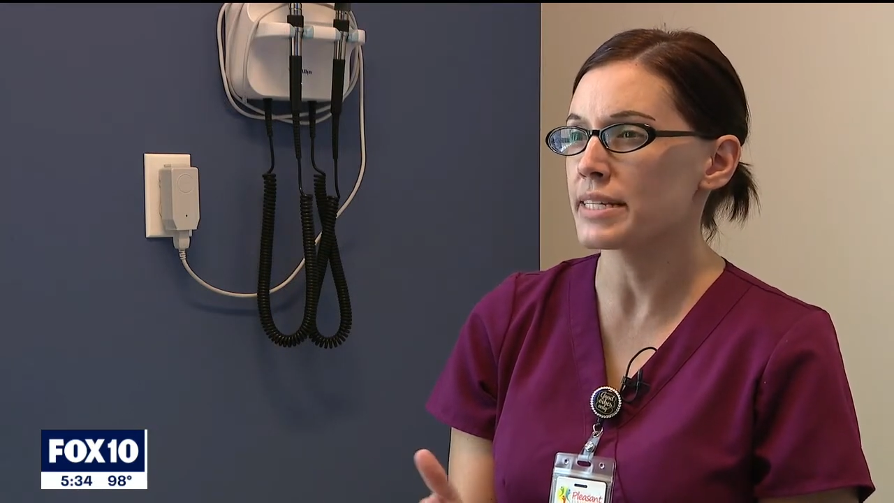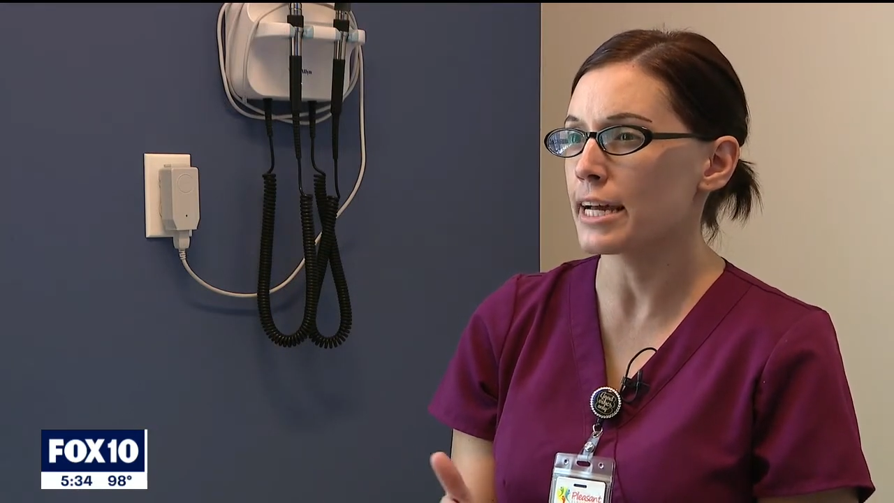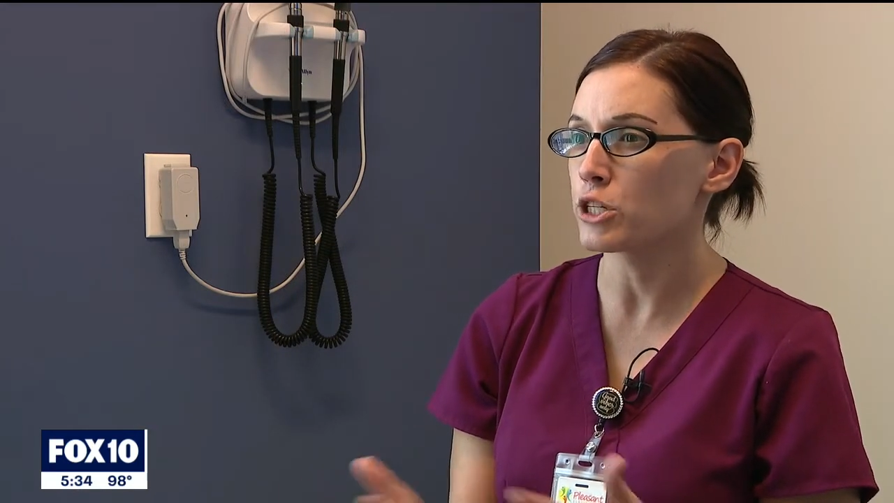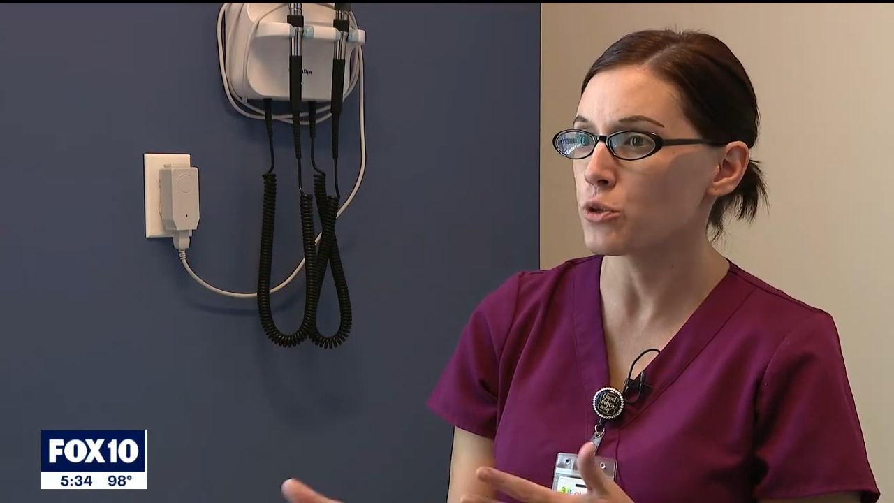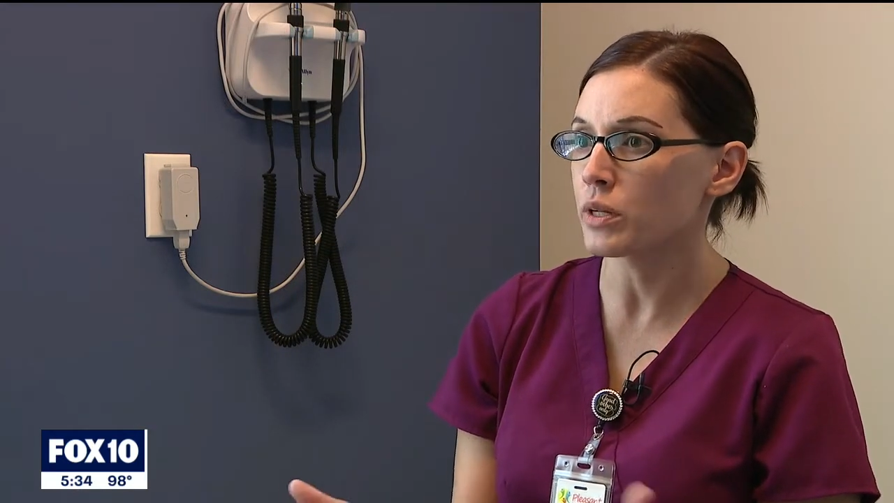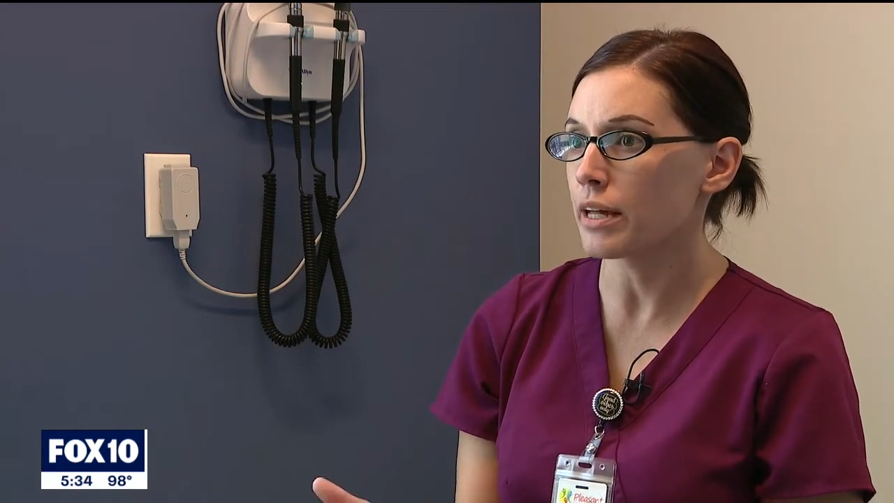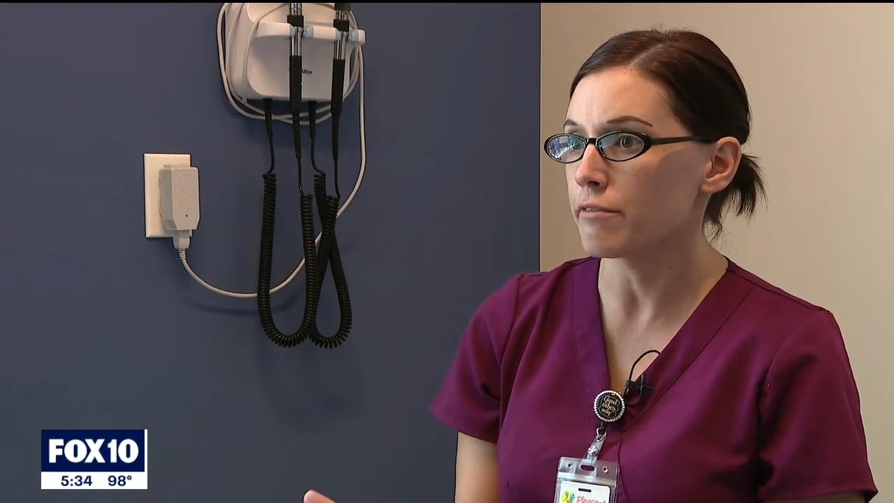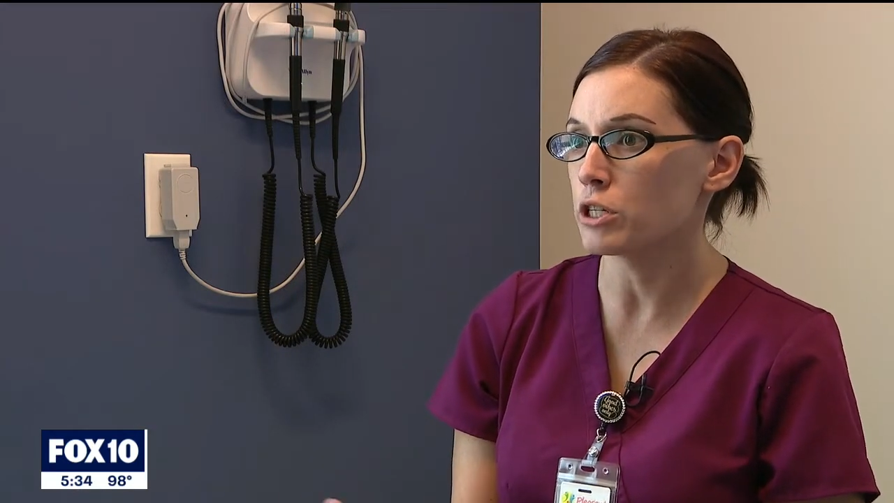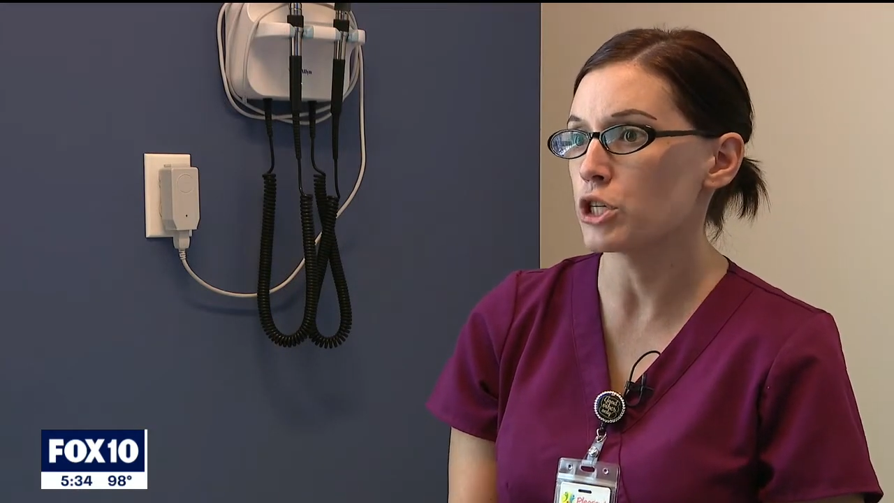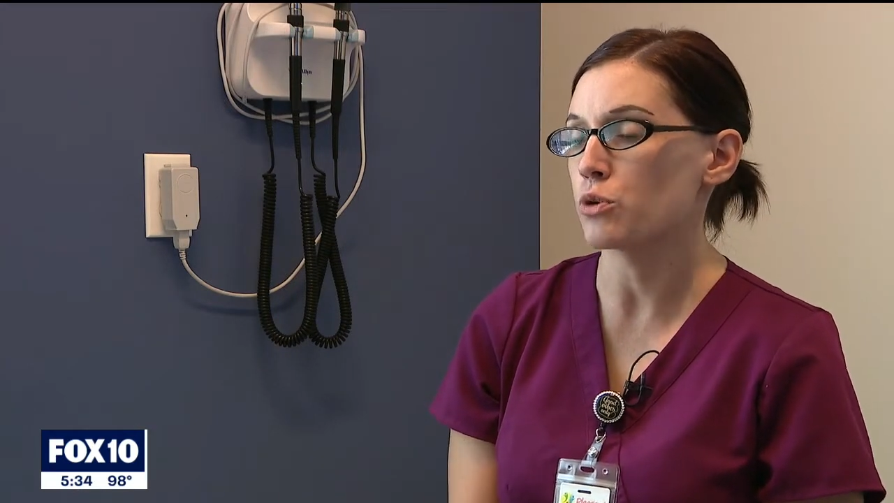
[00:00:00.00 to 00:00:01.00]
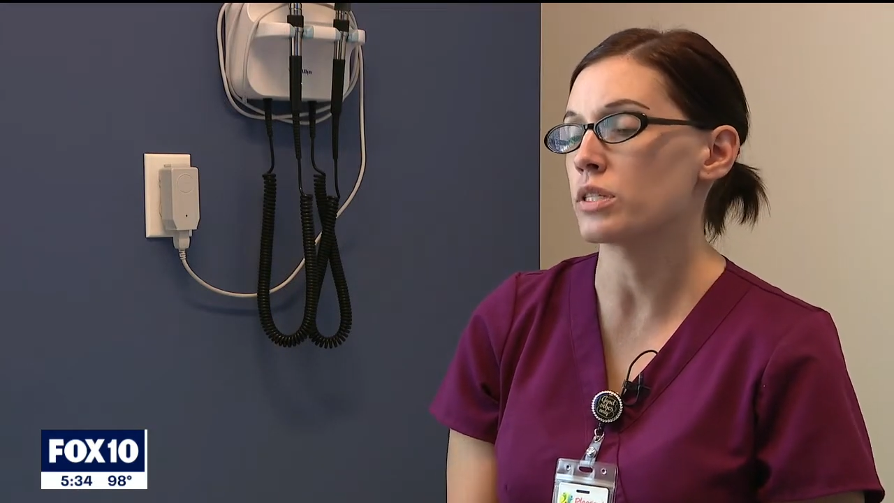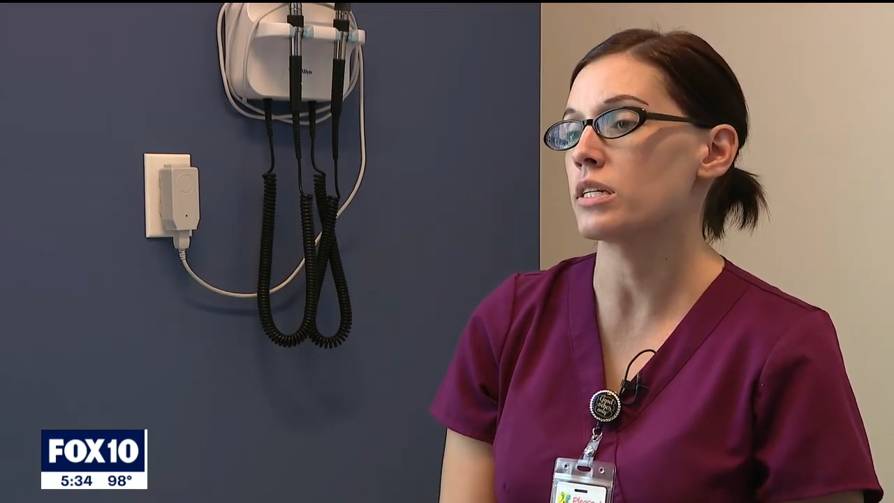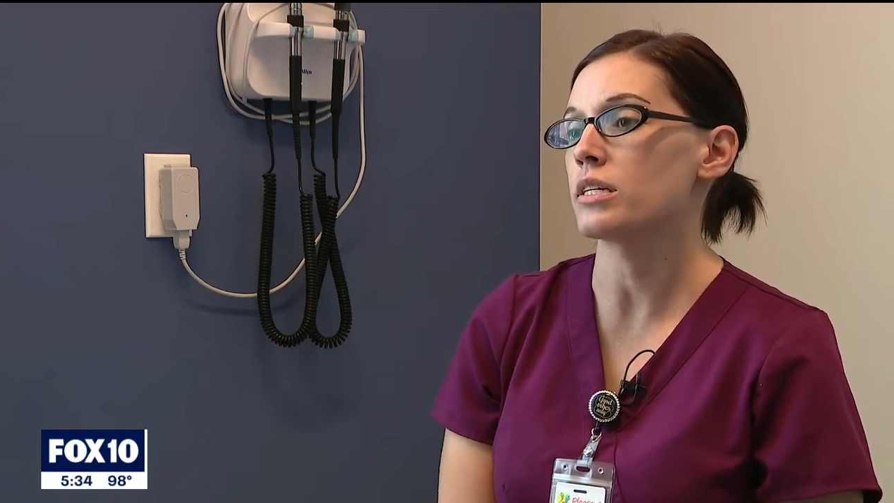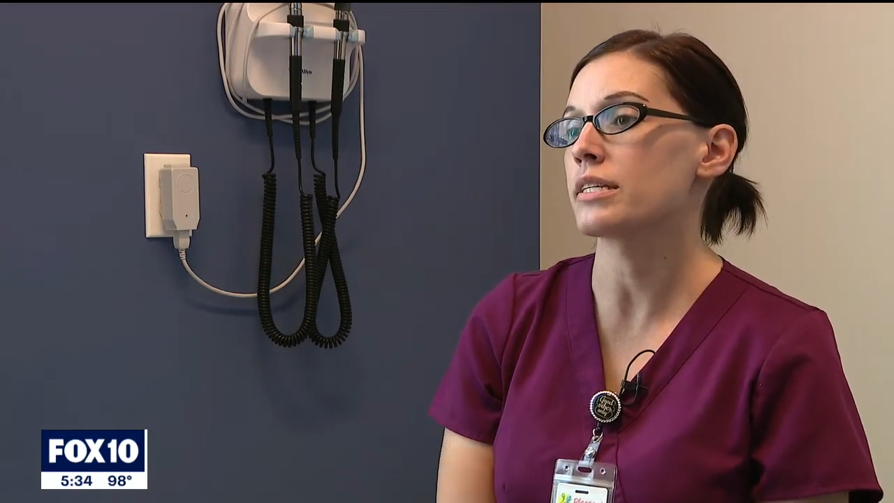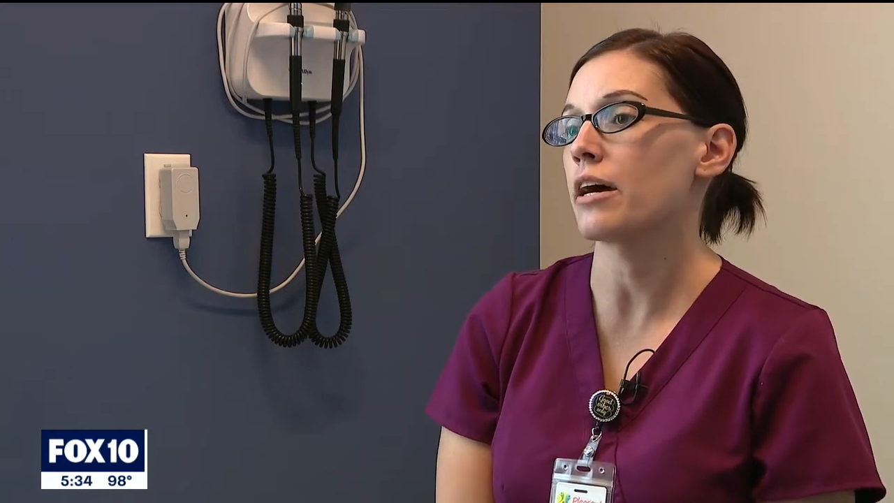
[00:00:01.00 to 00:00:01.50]
ten to eleven
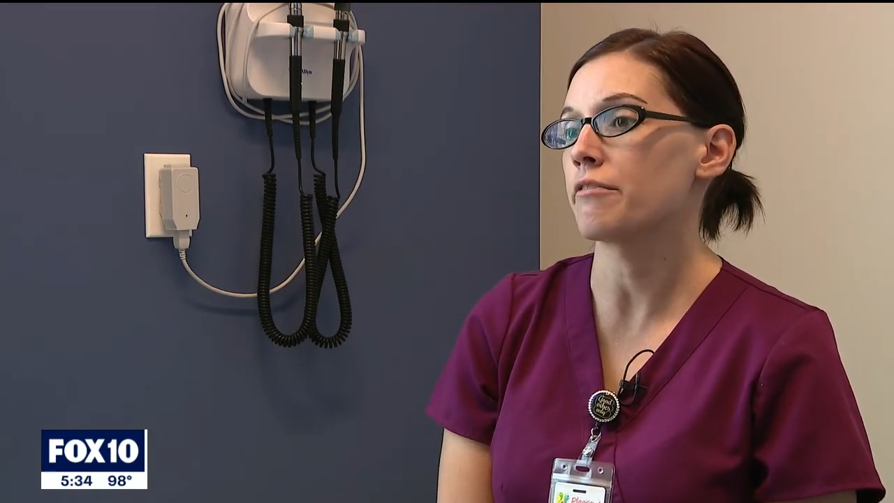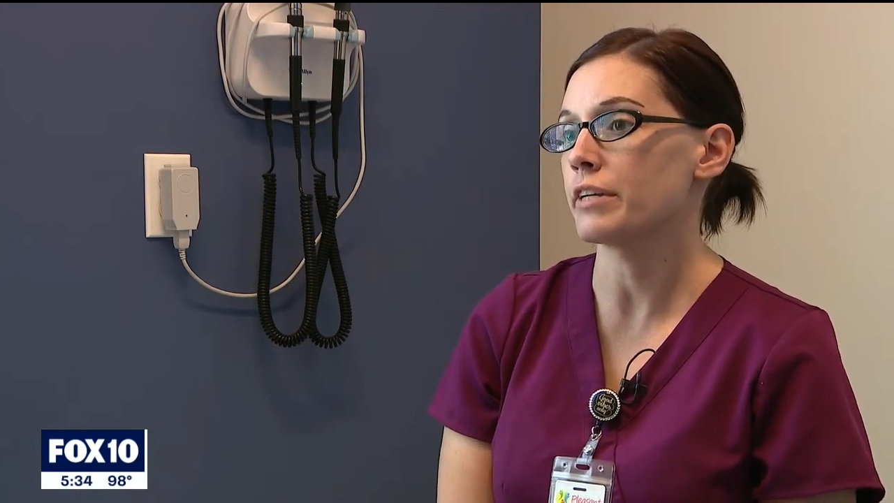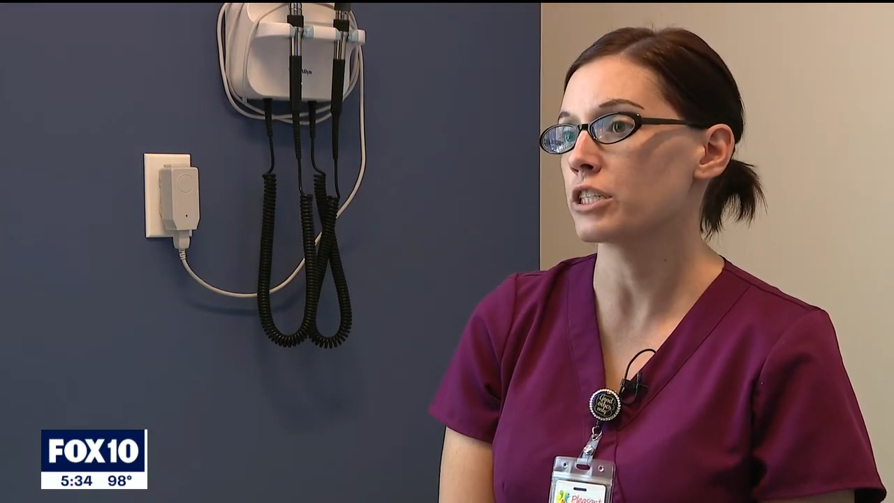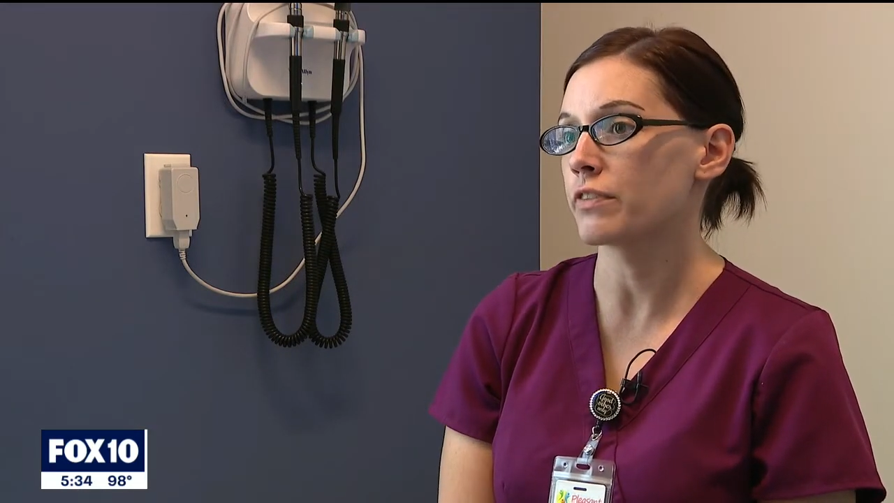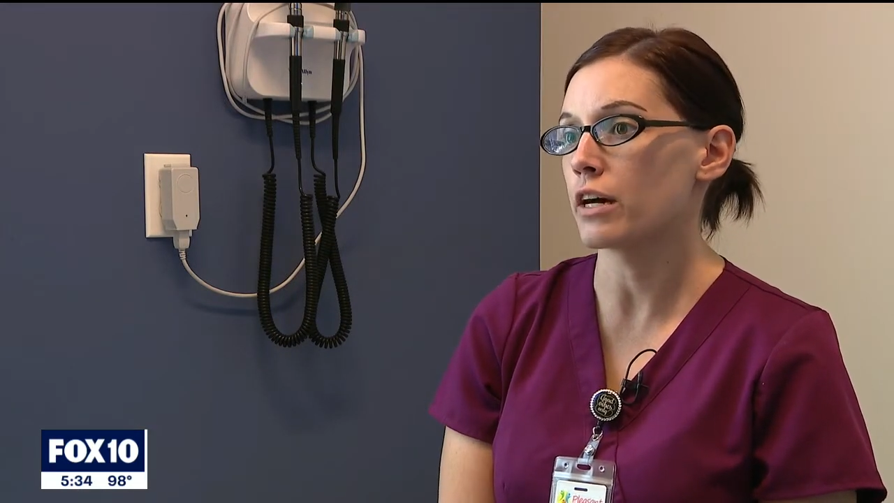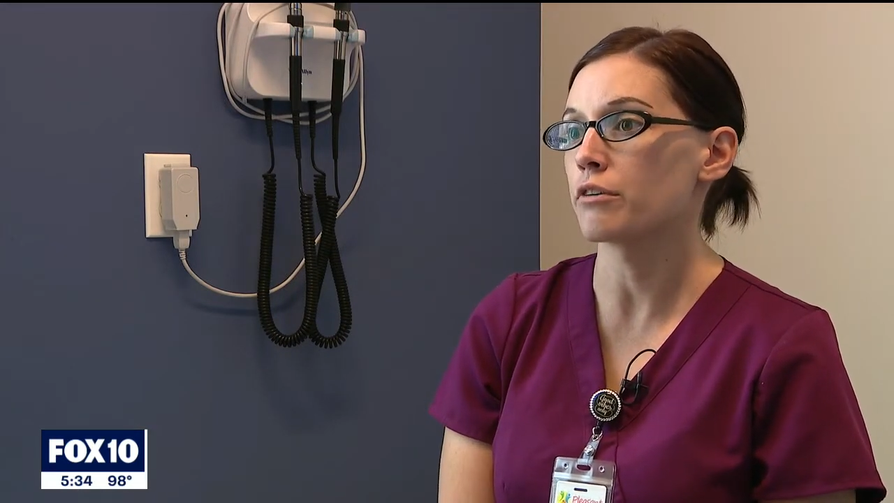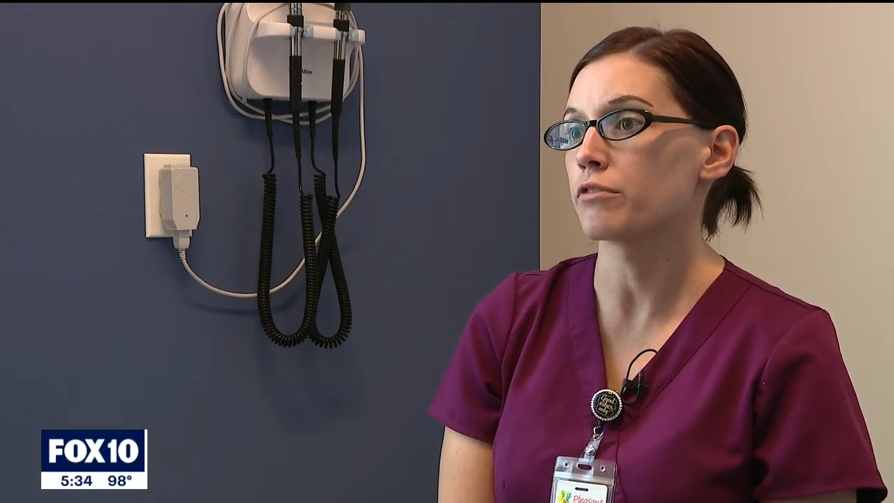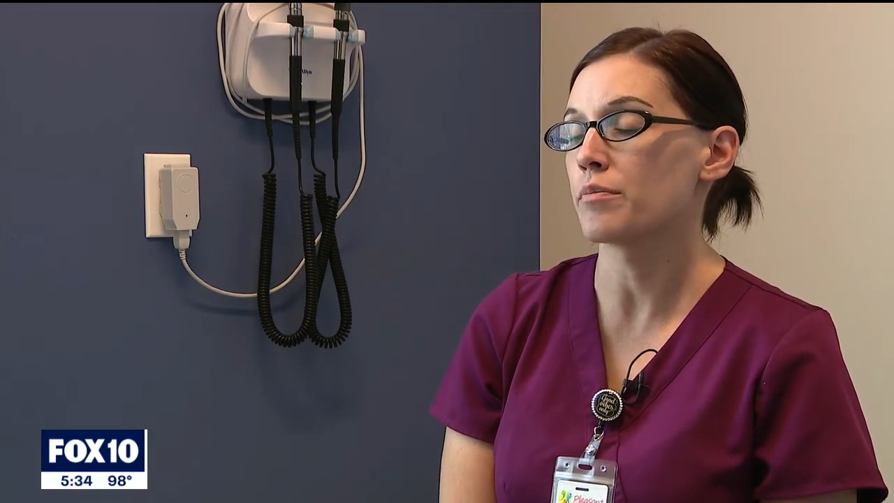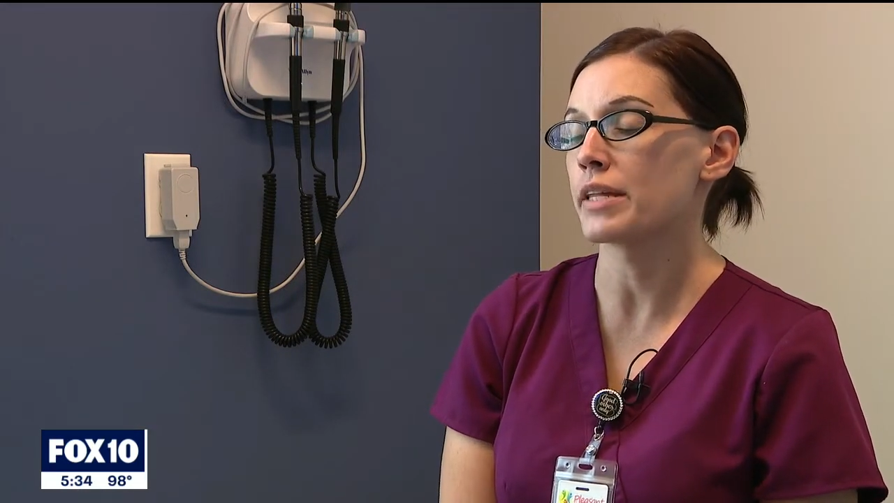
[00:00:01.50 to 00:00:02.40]
doses out of each vial from